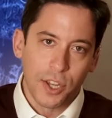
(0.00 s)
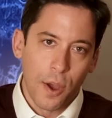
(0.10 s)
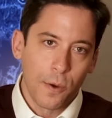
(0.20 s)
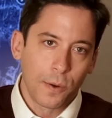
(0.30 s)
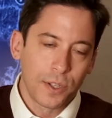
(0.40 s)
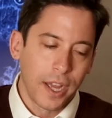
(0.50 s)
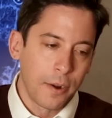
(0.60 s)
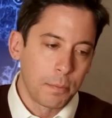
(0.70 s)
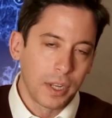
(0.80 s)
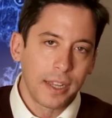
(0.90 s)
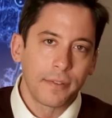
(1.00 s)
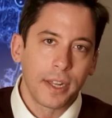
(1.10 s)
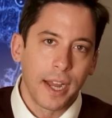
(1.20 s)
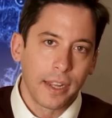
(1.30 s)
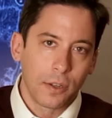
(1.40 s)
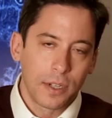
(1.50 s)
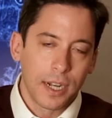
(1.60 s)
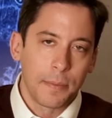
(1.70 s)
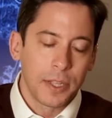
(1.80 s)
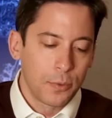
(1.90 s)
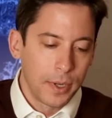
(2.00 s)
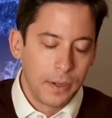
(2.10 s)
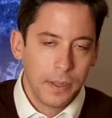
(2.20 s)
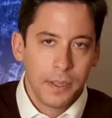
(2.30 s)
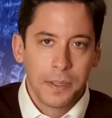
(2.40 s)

It's a hoax. I don't believe it. I looked it up. It's real.